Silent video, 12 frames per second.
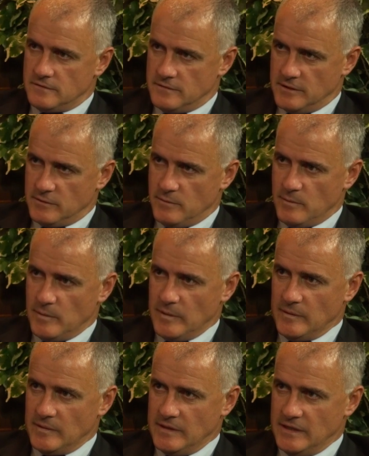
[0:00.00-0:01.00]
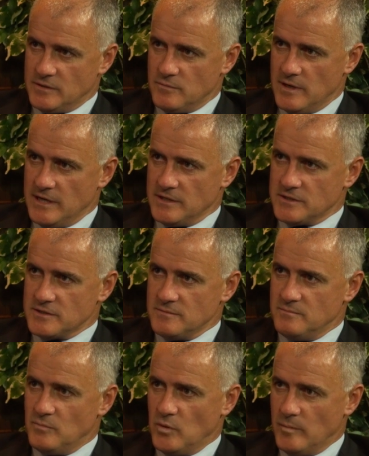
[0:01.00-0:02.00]
to think we will need to raise
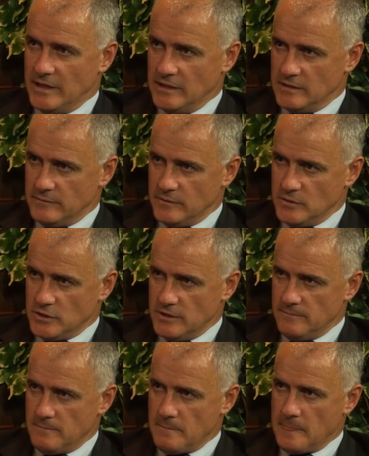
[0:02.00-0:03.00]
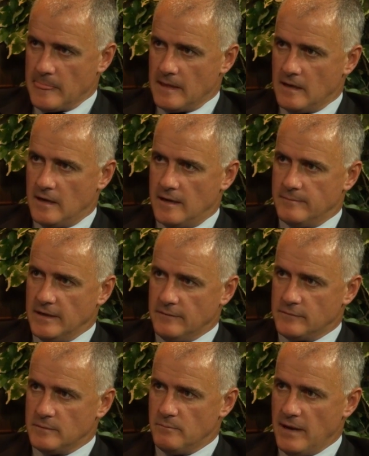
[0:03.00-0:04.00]
more money in the future. Um,
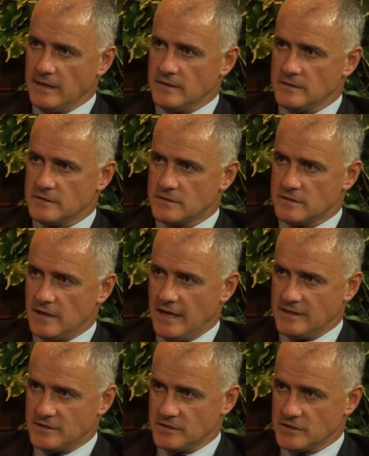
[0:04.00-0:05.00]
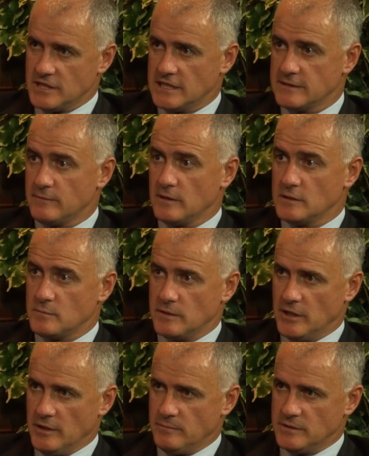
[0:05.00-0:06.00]
if the bank is as successful as
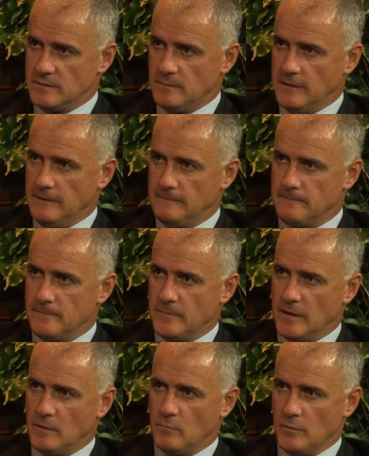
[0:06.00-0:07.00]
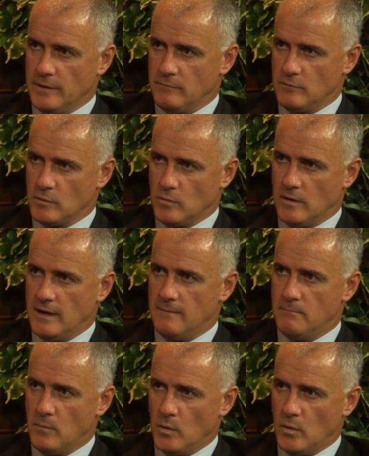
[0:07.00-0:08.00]
we'd hope it to be, it will then require
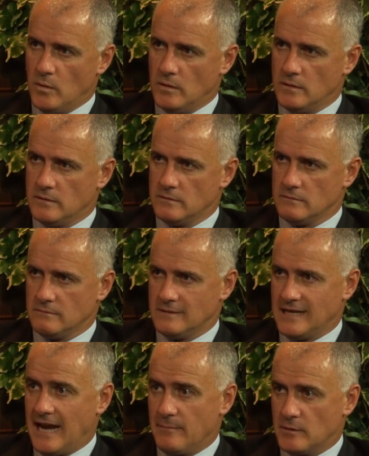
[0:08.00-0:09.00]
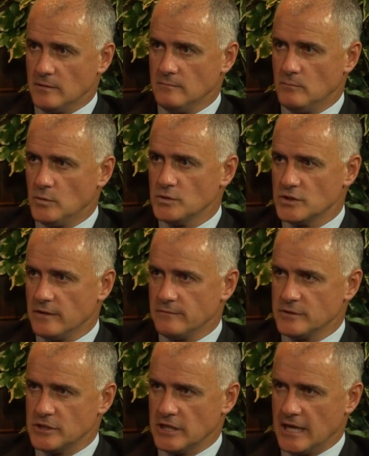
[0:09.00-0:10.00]
more capital, more
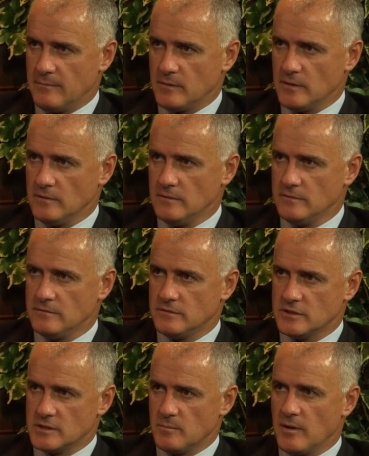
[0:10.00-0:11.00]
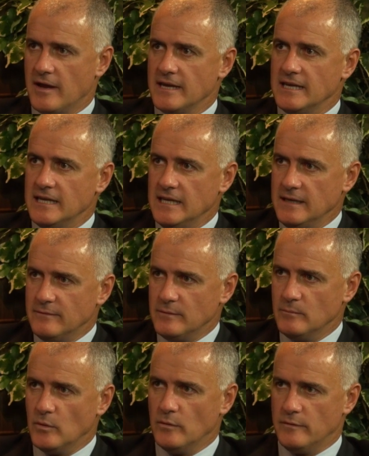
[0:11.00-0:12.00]
solvency capital, to supply
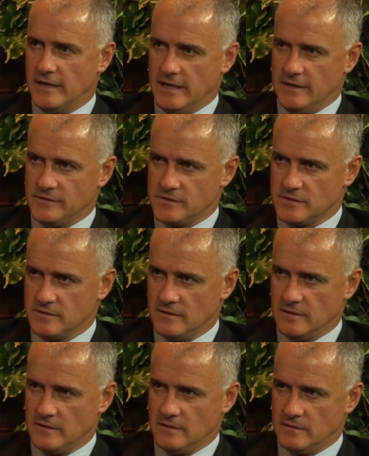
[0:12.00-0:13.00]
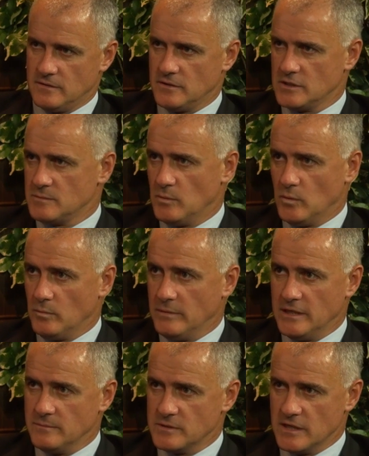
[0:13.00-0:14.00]
even more finance to the small,
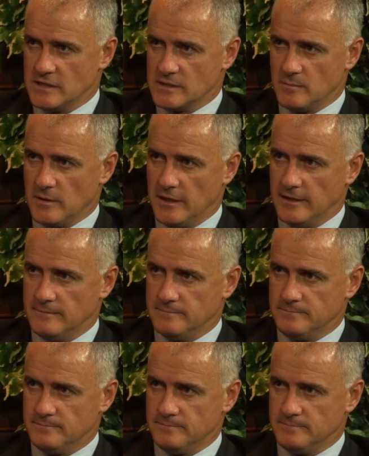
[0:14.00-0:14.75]
medium-sized supplier.